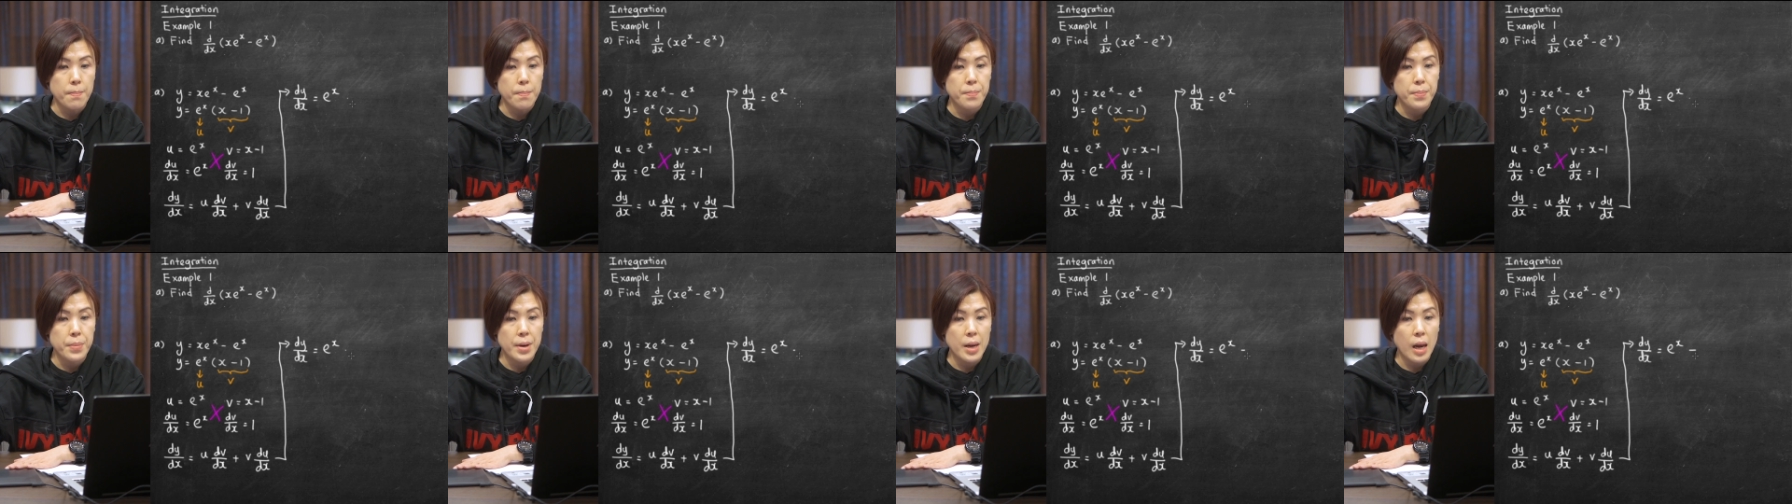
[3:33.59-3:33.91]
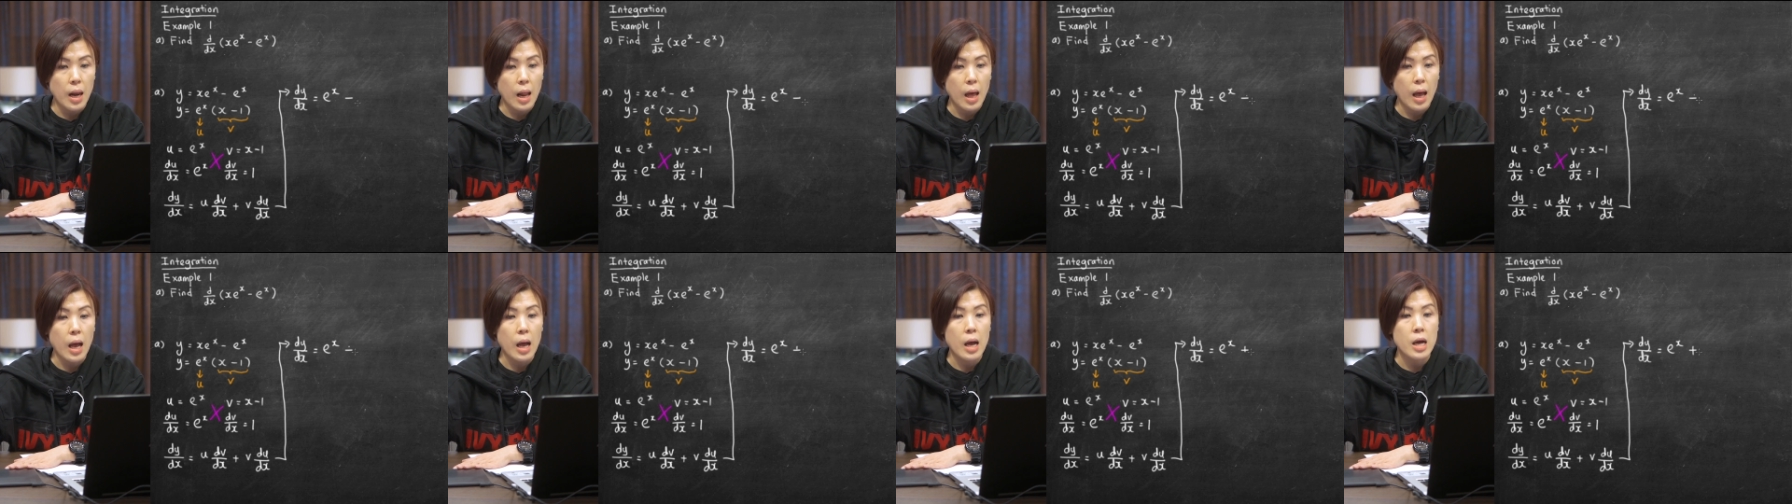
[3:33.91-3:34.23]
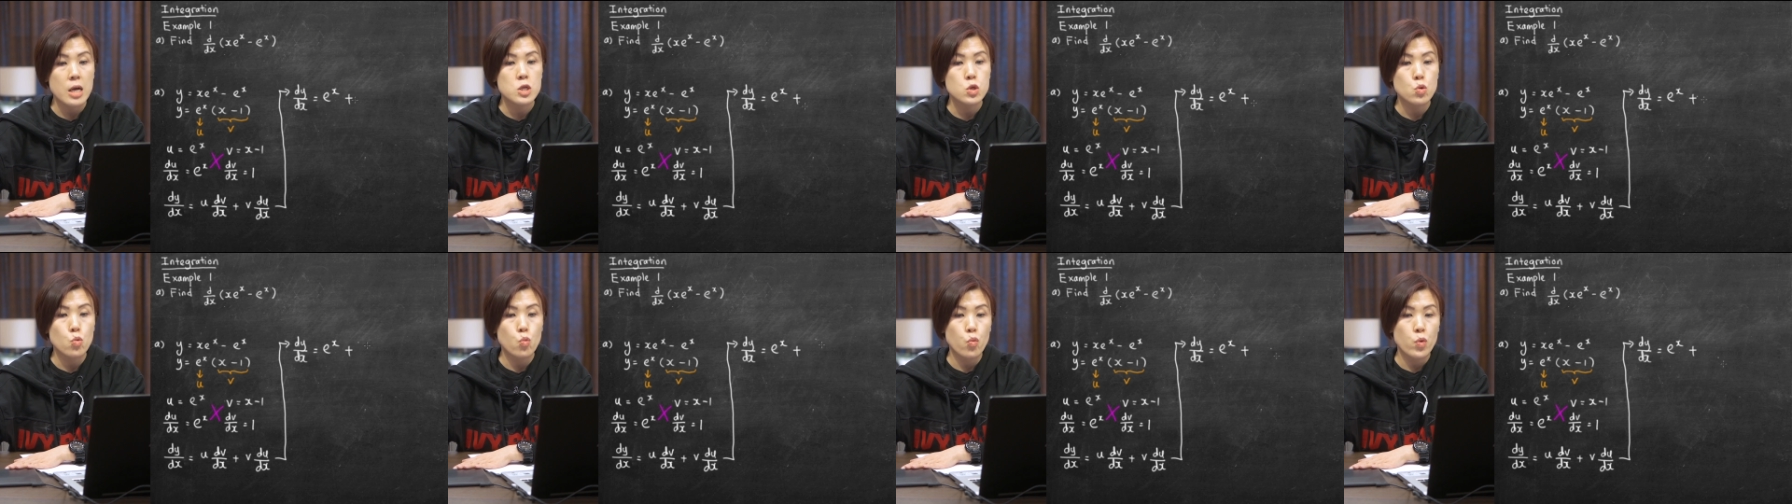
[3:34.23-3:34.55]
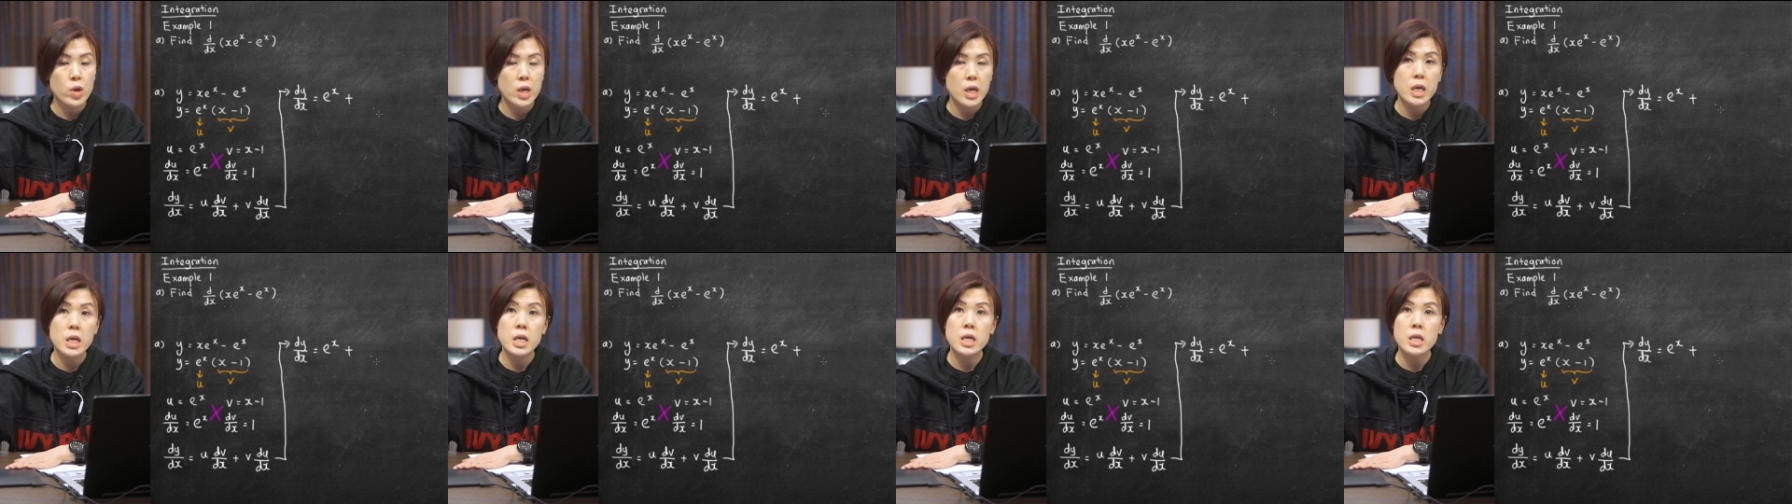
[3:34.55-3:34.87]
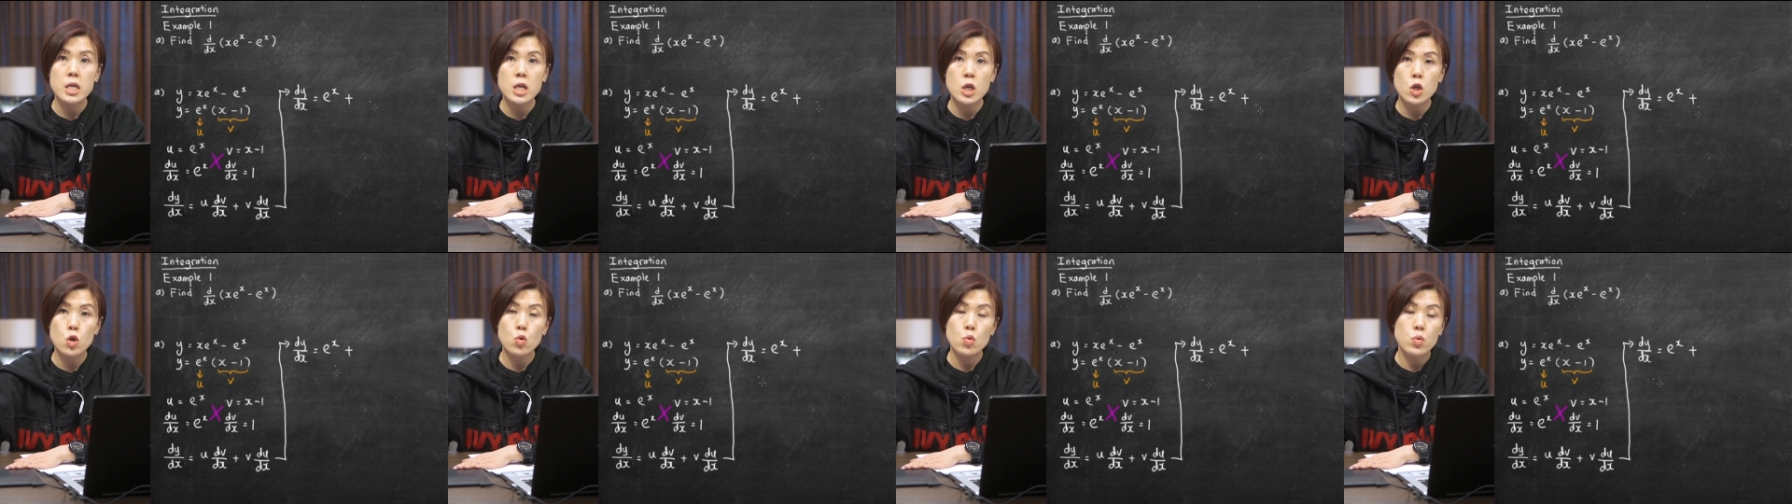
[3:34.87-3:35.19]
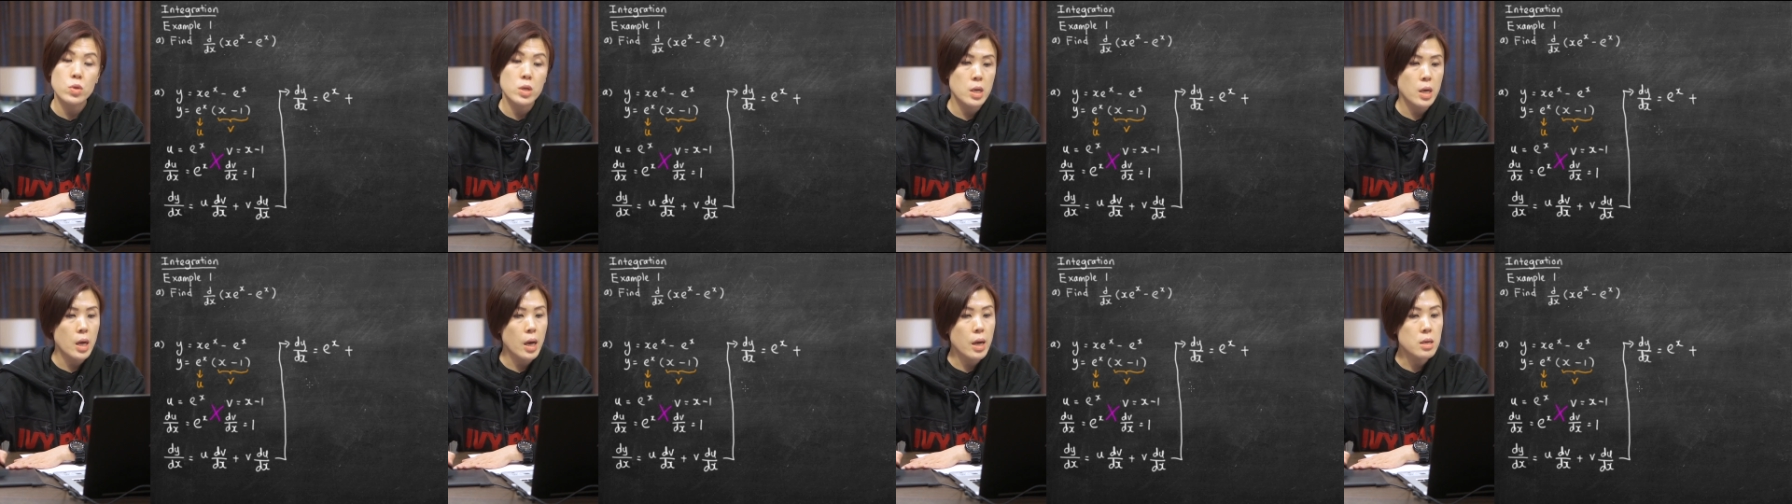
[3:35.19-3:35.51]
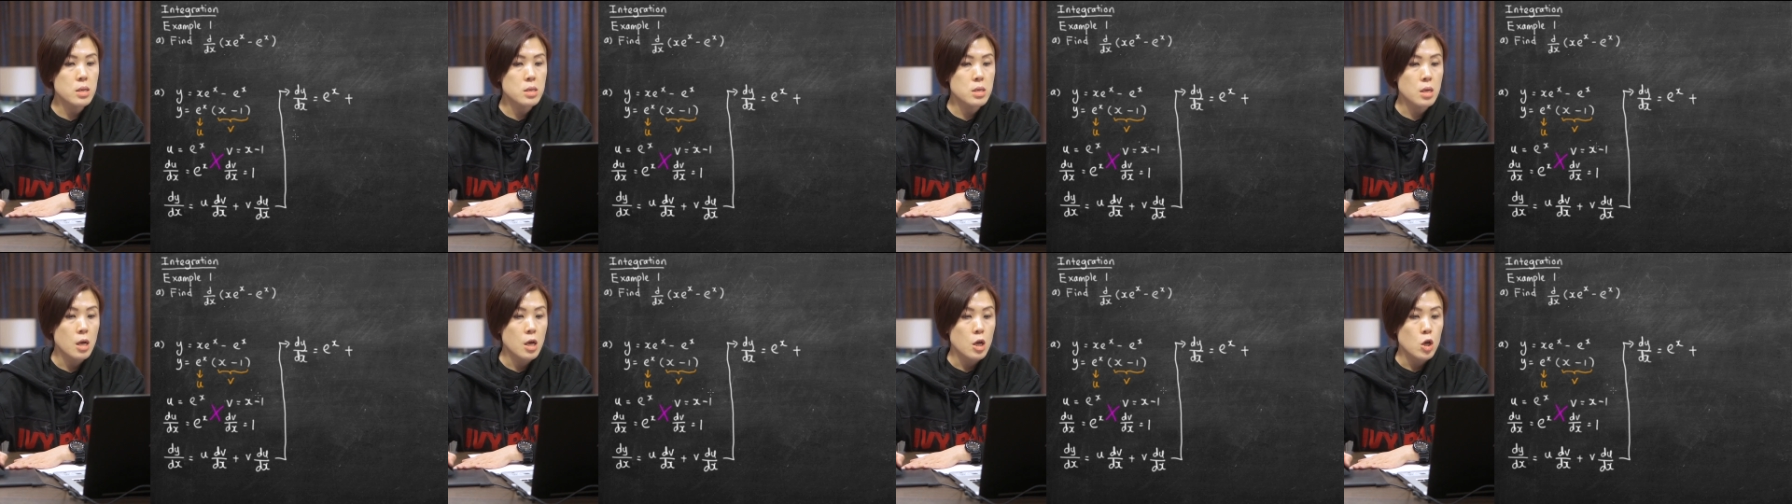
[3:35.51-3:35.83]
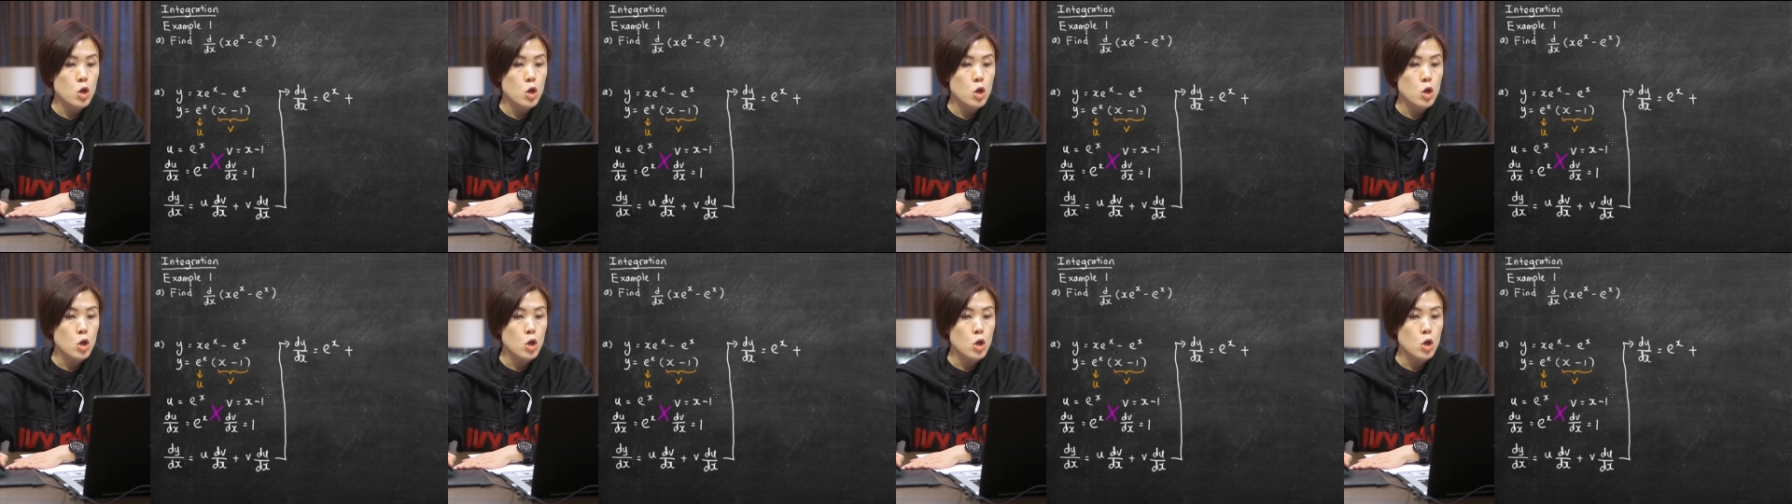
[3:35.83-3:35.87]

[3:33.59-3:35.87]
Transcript: plus v du dx.